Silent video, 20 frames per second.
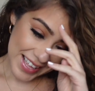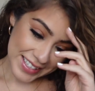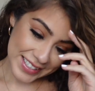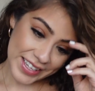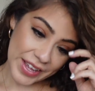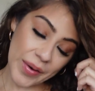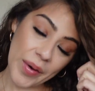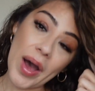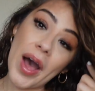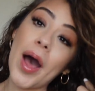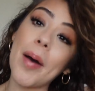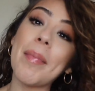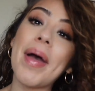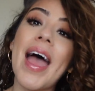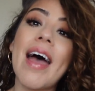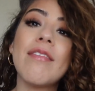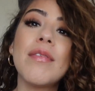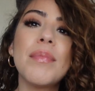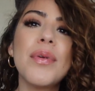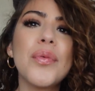So I
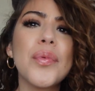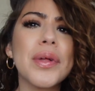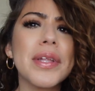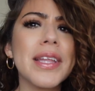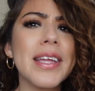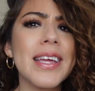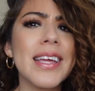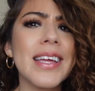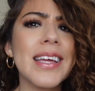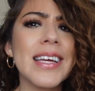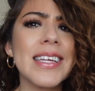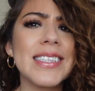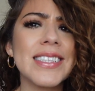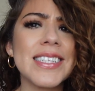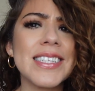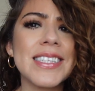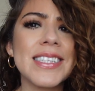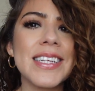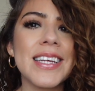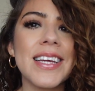haven't been really
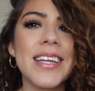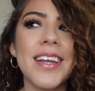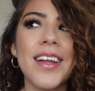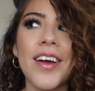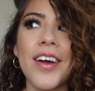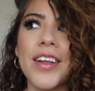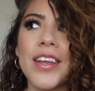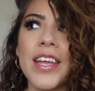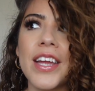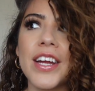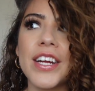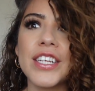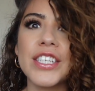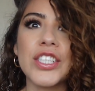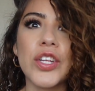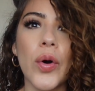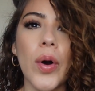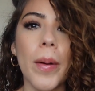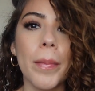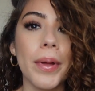consistent on here,
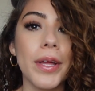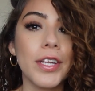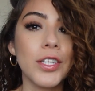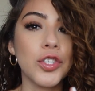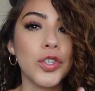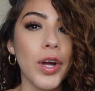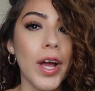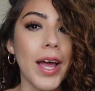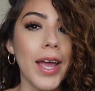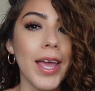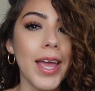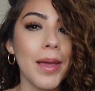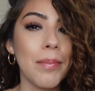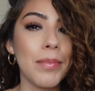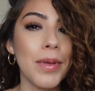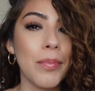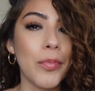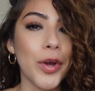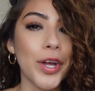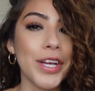so I'm gonna try and
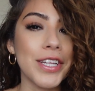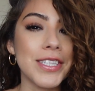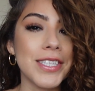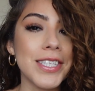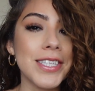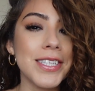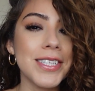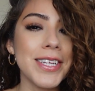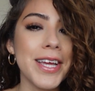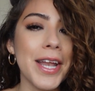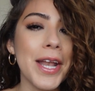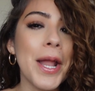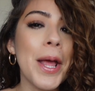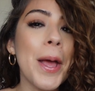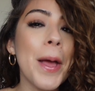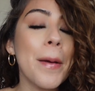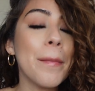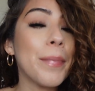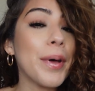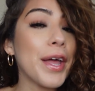be more consistent.
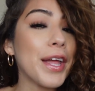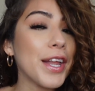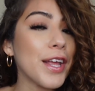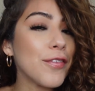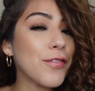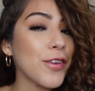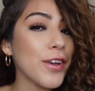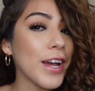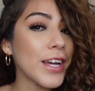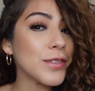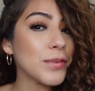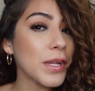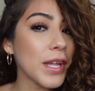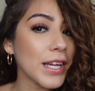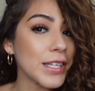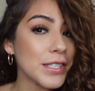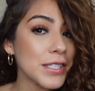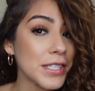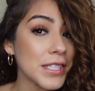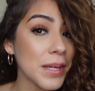But if you guys would
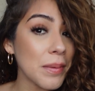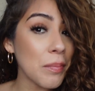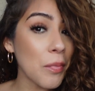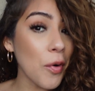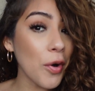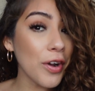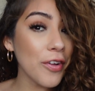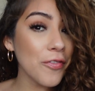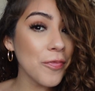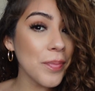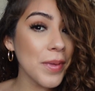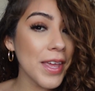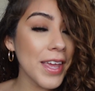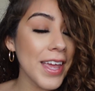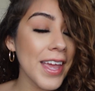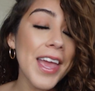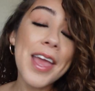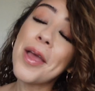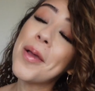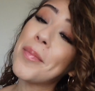like to see more of
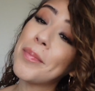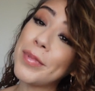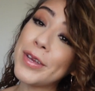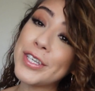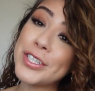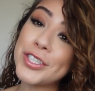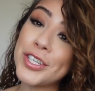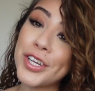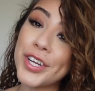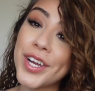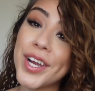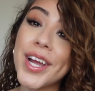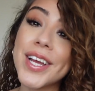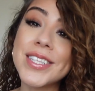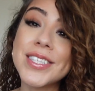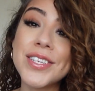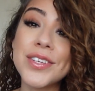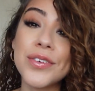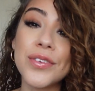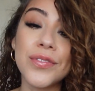me, be sure
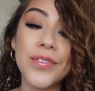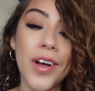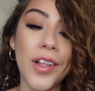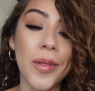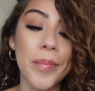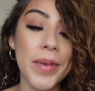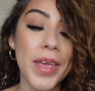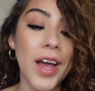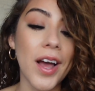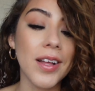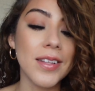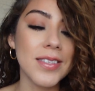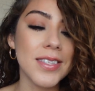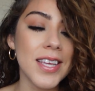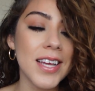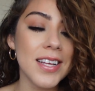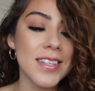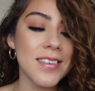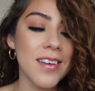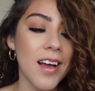to follow me on
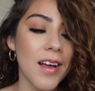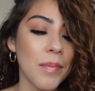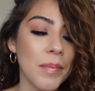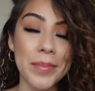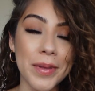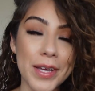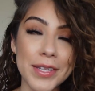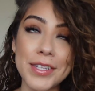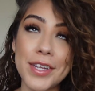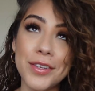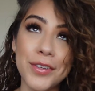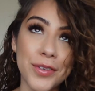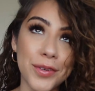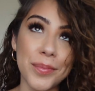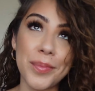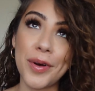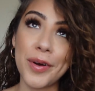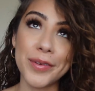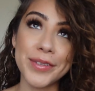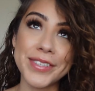TikTok because I
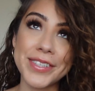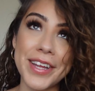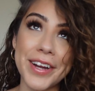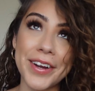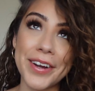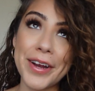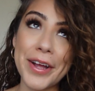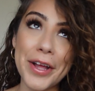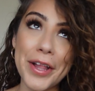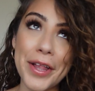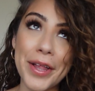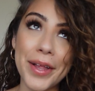do post there